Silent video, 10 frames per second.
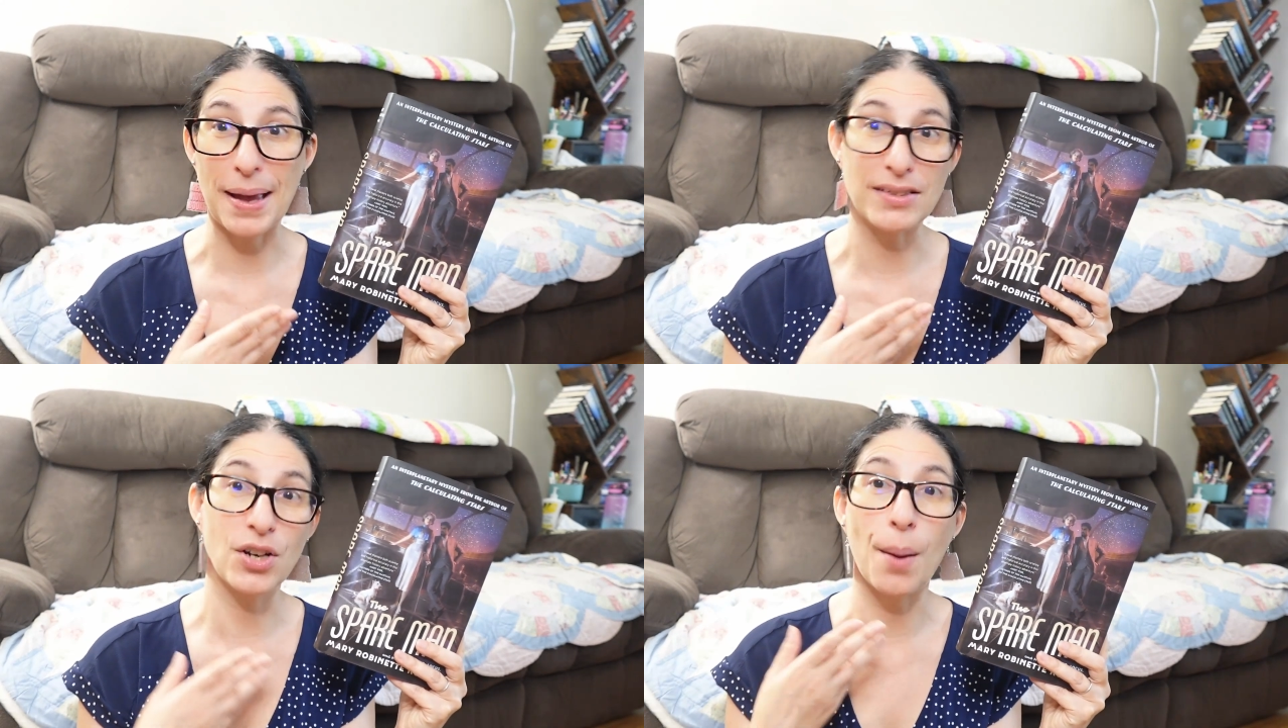
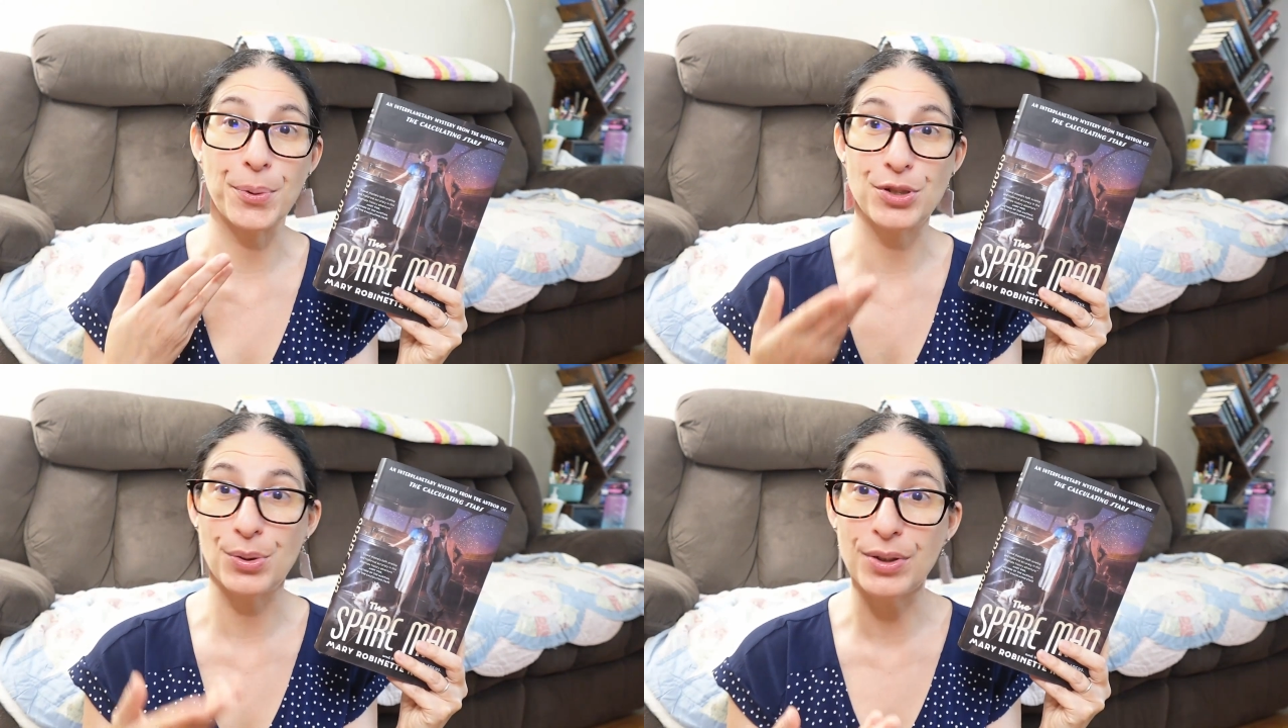best
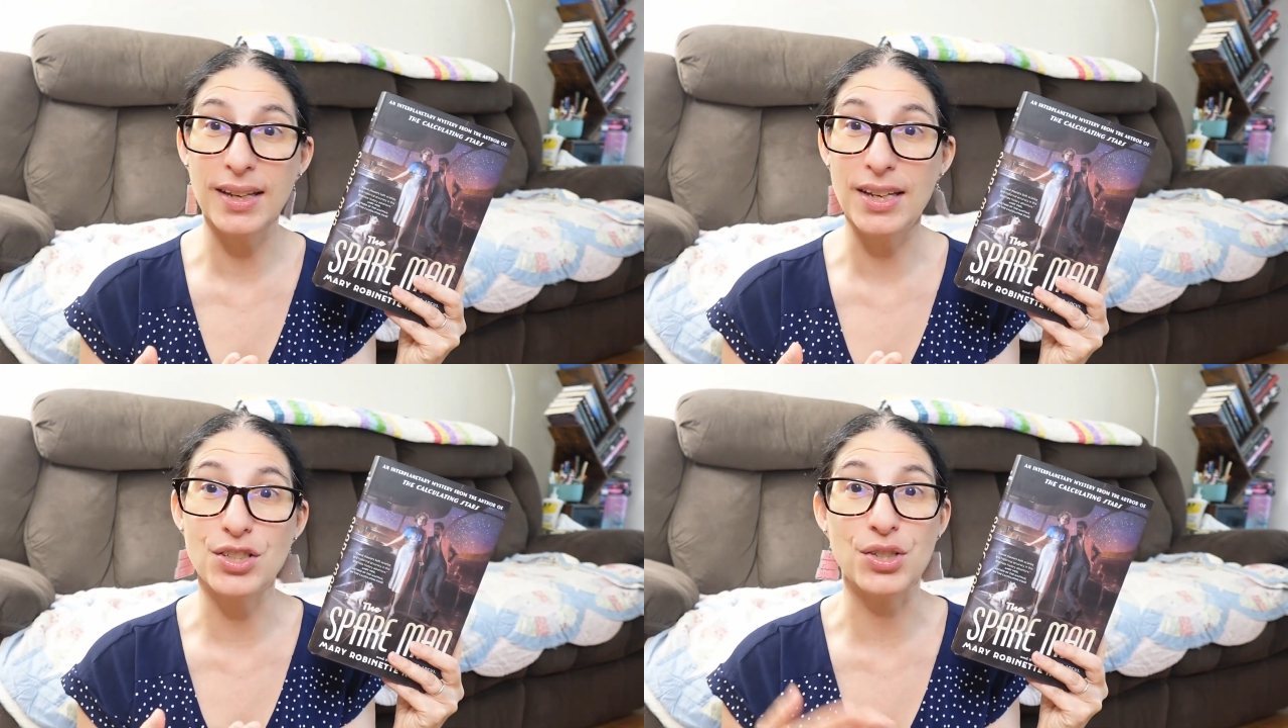
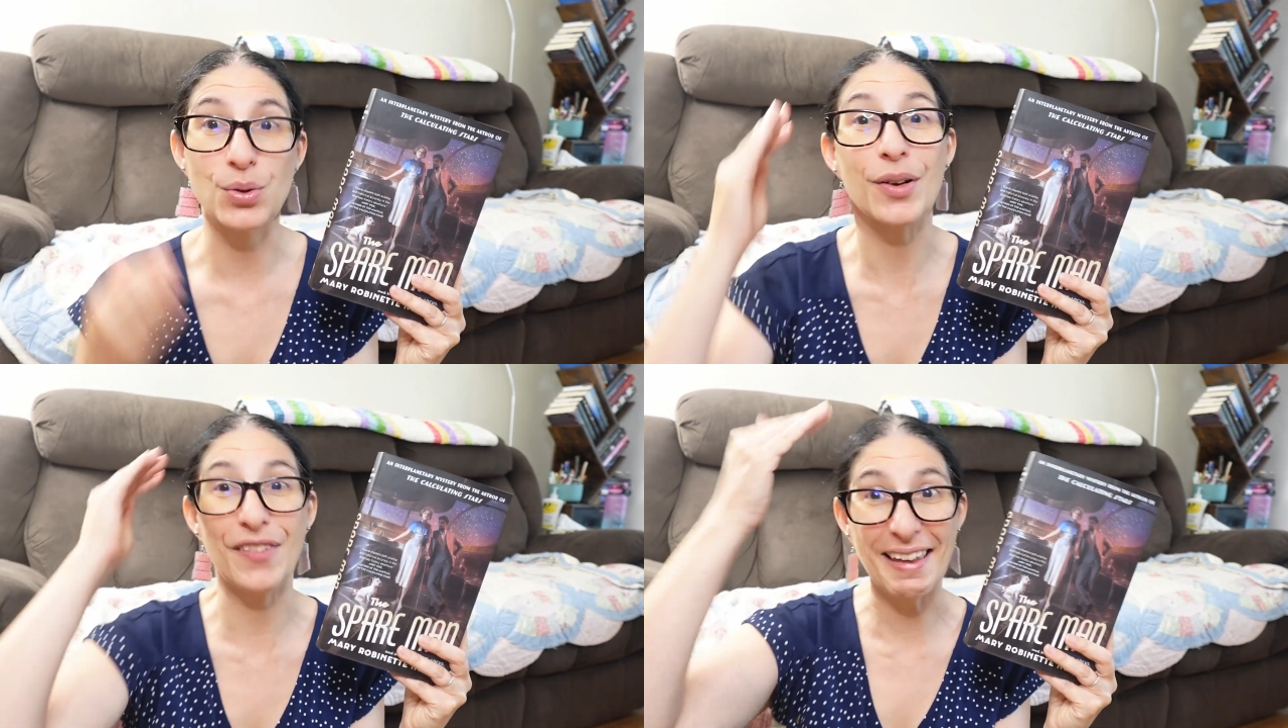opportunity to
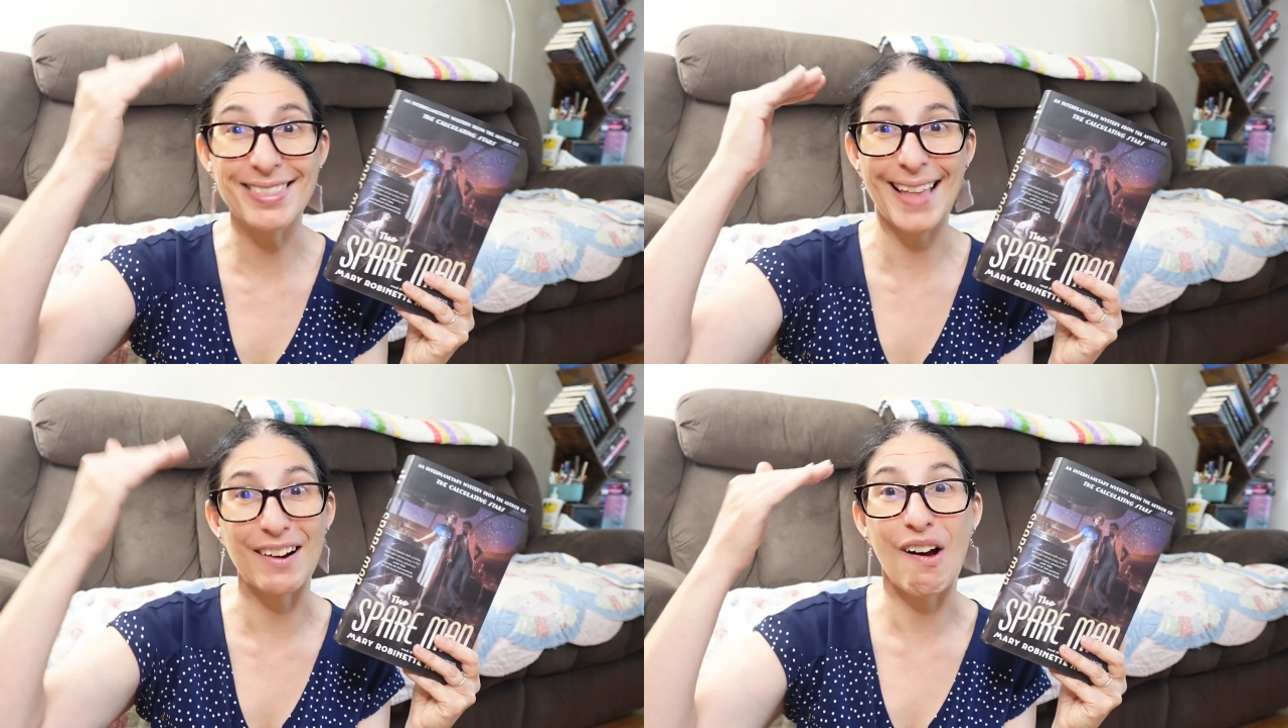sort of
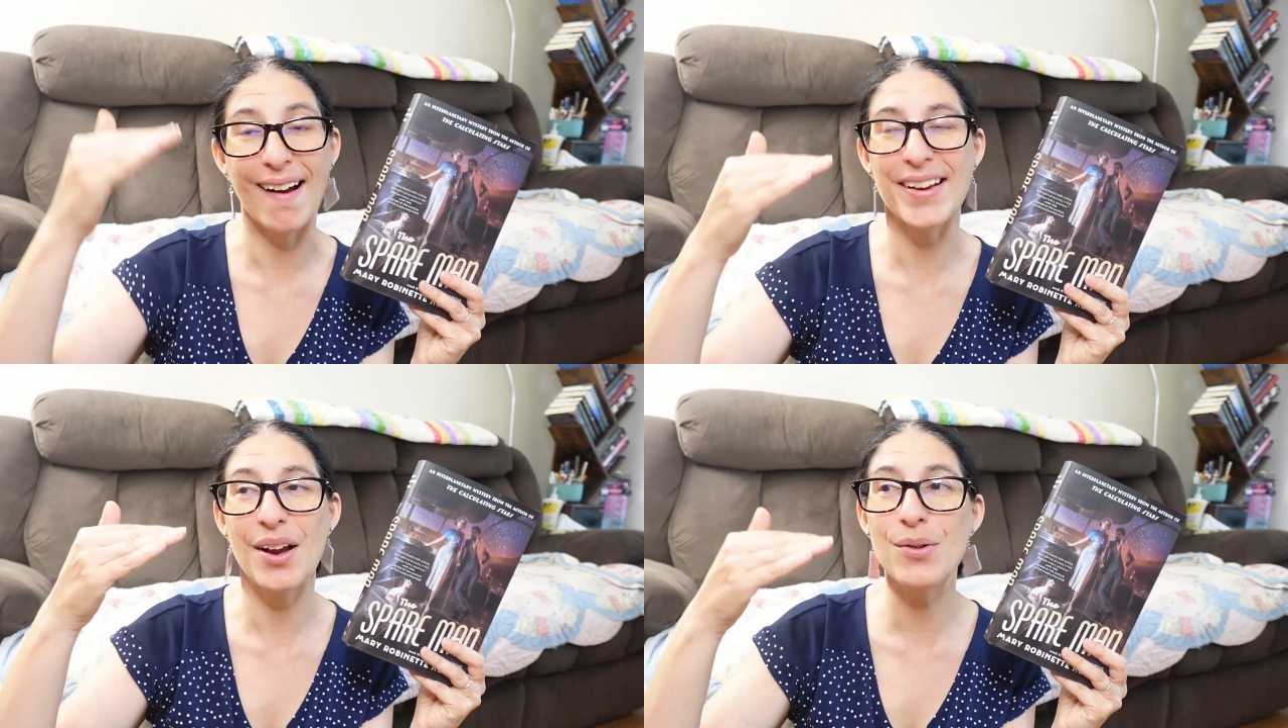hit that
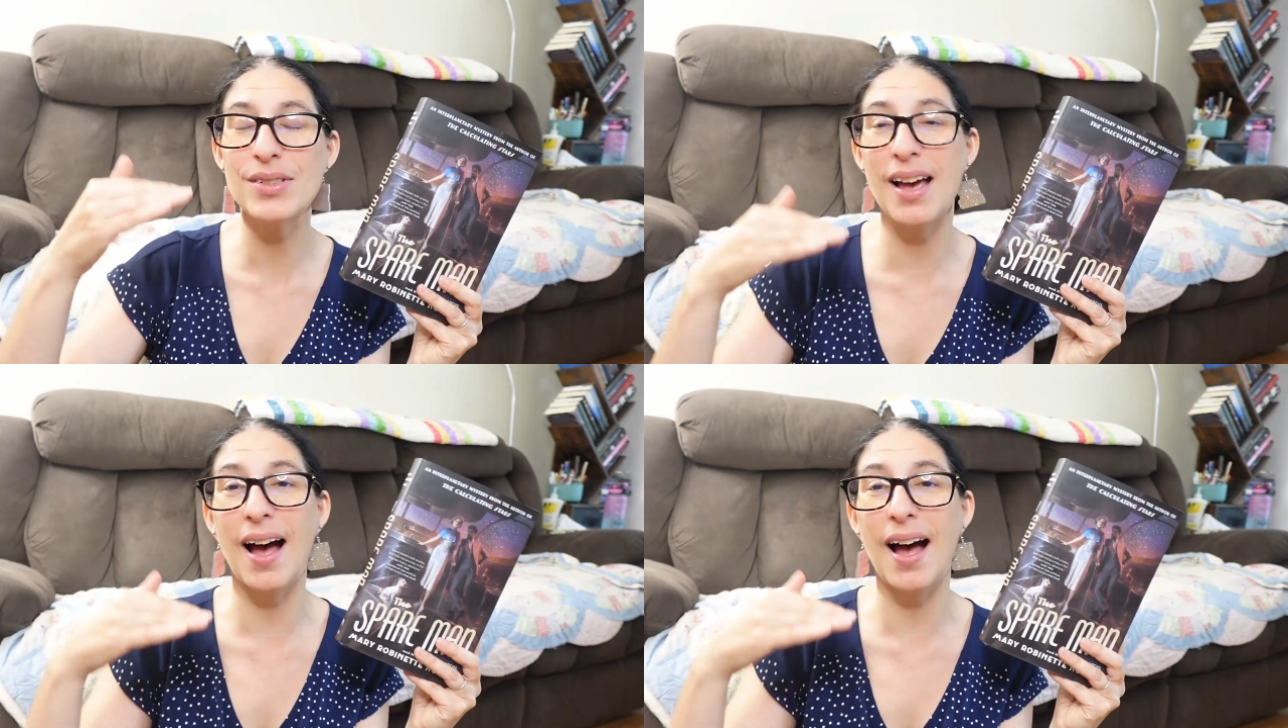high note.